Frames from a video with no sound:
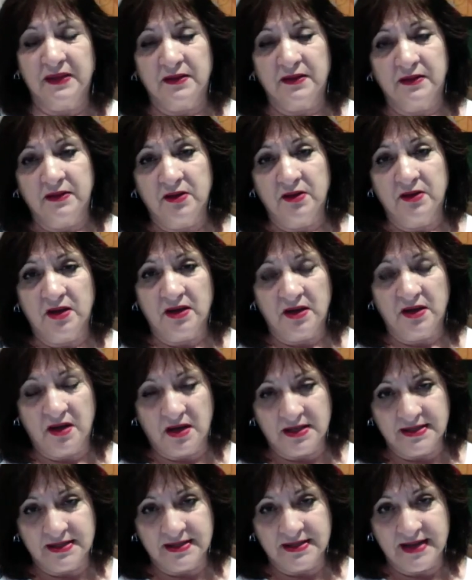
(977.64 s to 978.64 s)
not a
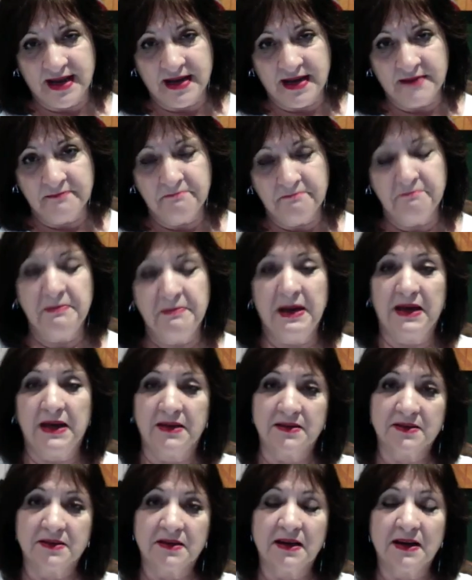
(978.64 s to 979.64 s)
nice name, but
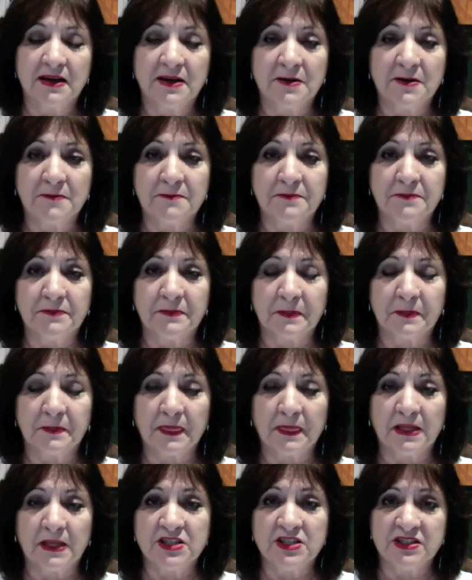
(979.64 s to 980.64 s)

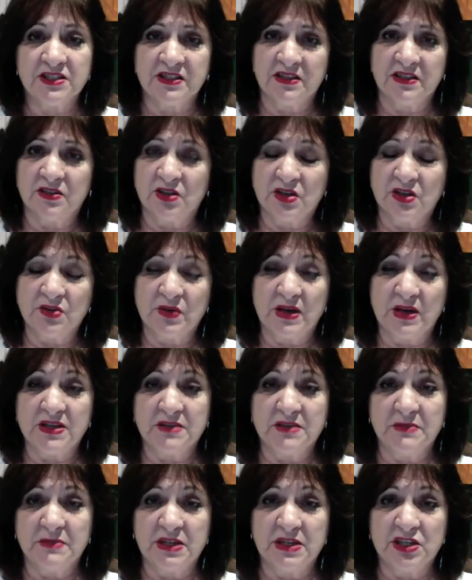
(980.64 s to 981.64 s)
and she said, turned around to
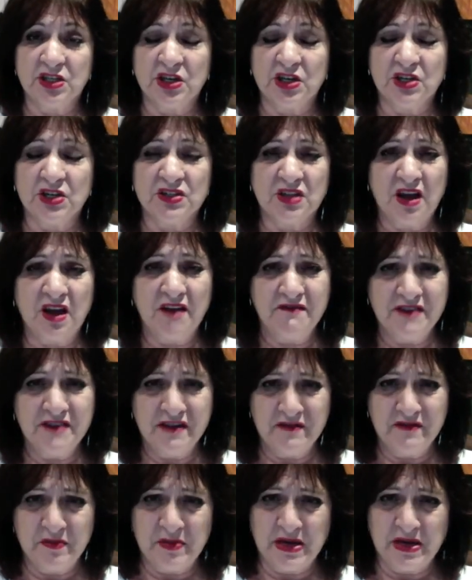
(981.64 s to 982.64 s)
me and she goes, "I've
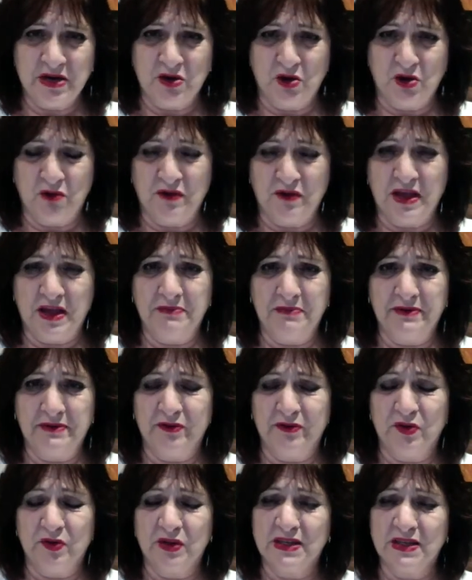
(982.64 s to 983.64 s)
never been called that
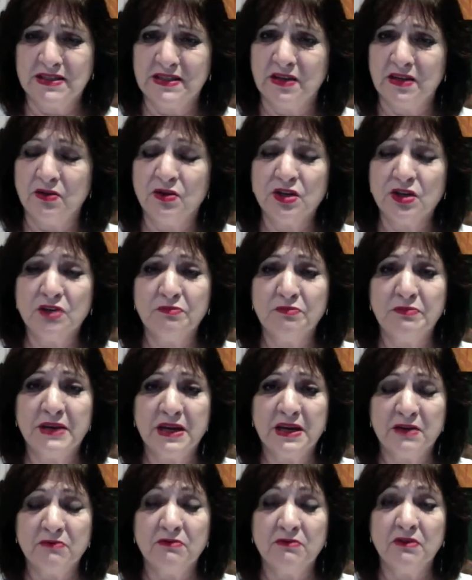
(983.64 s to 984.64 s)
before." And I said, "Look, you're
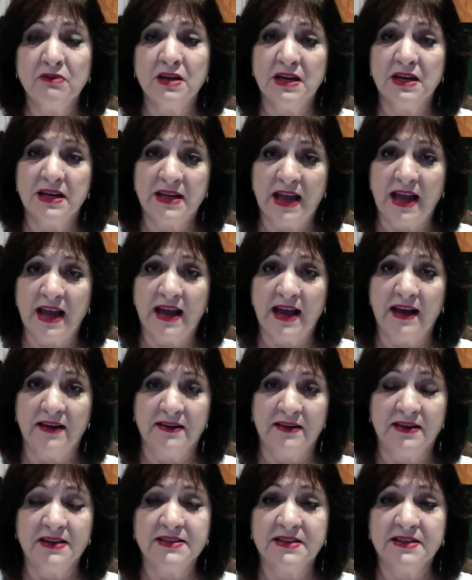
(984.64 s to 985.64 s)
being really hard."
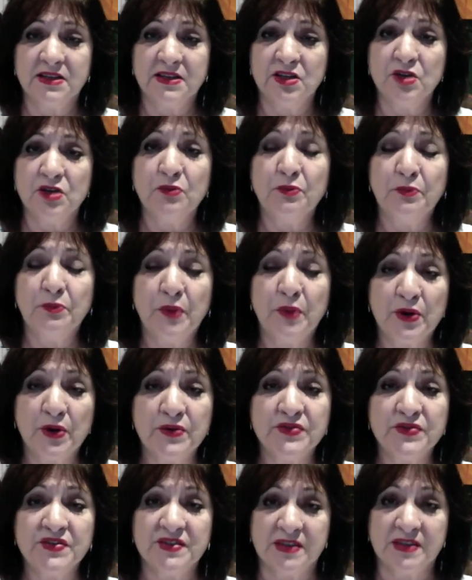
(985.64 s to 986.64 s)
I said, "You're both
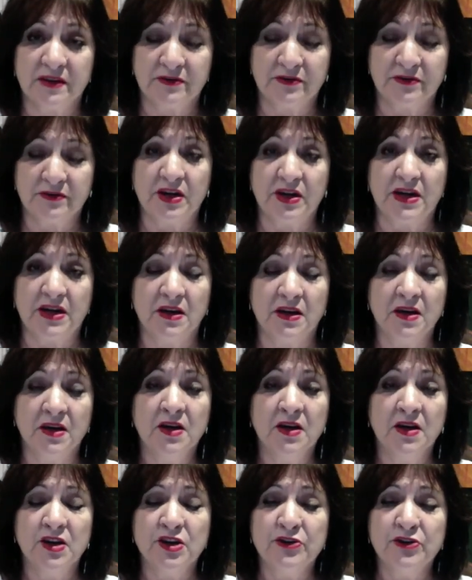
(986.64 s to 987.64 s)
suffering.
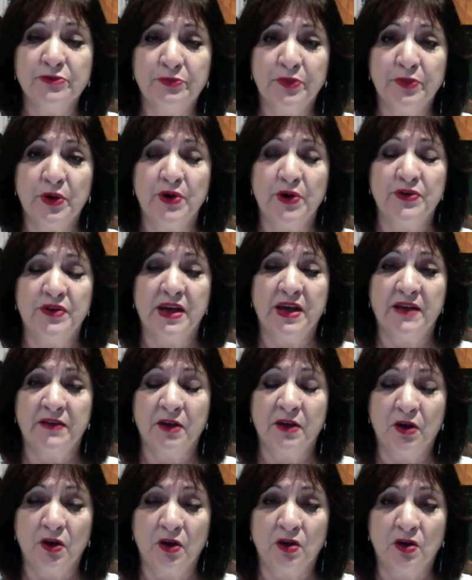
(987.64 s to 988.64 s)
You both had the
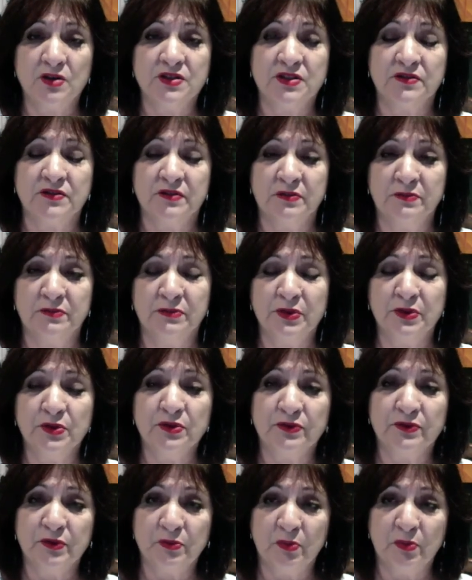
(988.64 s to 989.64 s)
loss of a
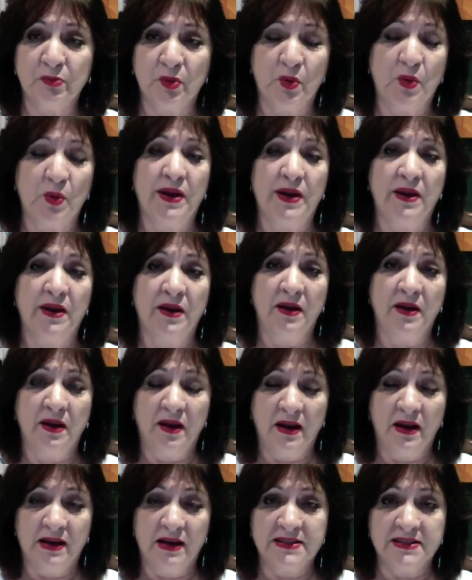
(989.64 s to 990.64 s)
beautiful boy."
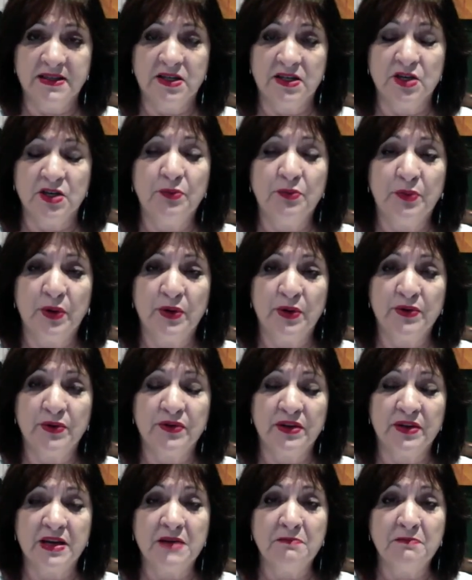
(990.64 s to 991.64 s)
And I said, "You're both
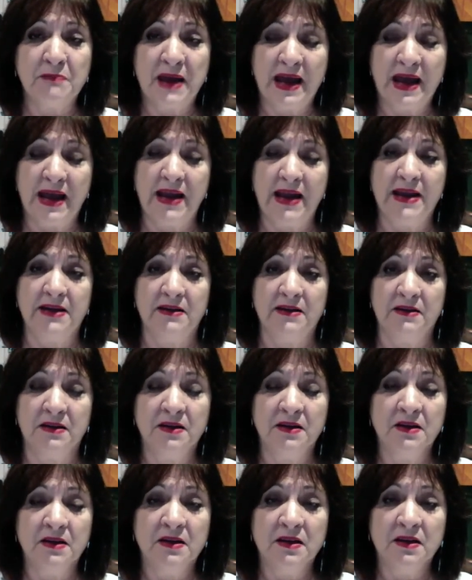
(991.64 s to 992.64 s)
in pain,
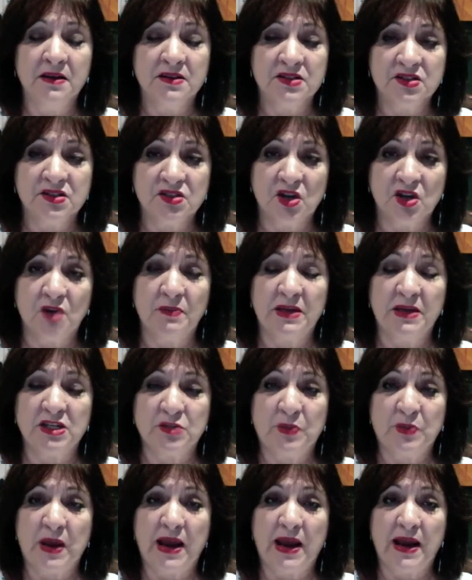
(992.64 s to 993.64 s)
so
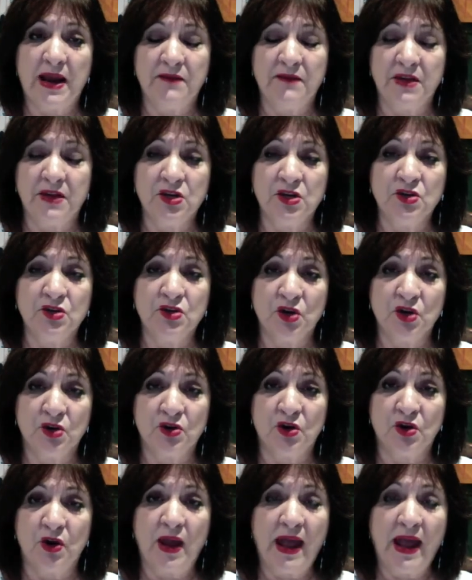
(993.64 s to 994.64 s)
much pain that you don't
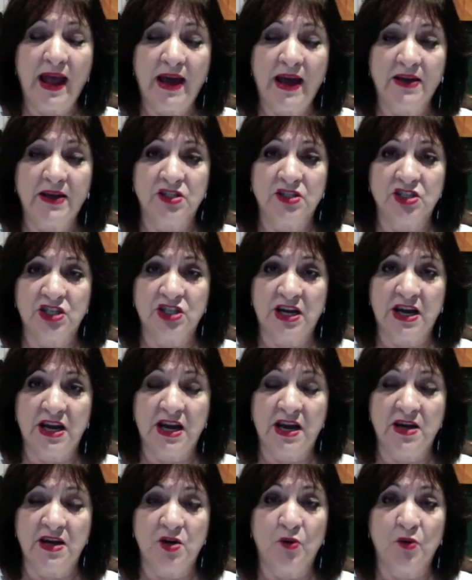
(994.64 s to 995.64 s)
know how to share
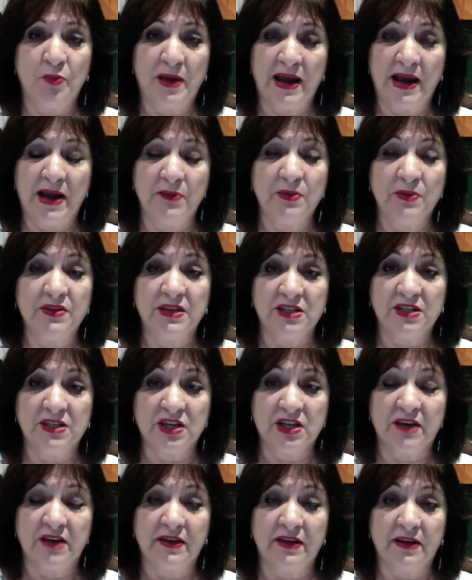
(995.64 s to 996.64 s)
your pain with each
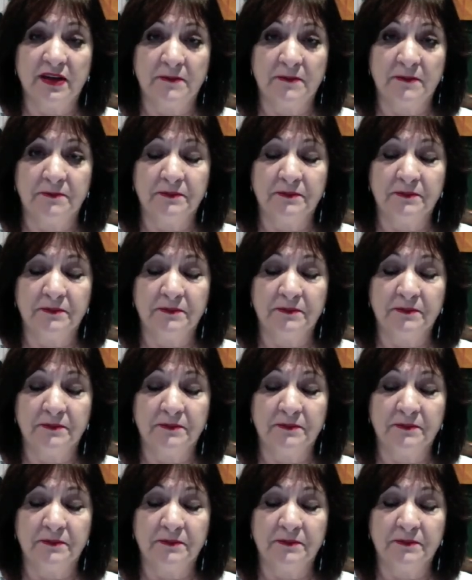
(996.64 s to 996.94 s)
other."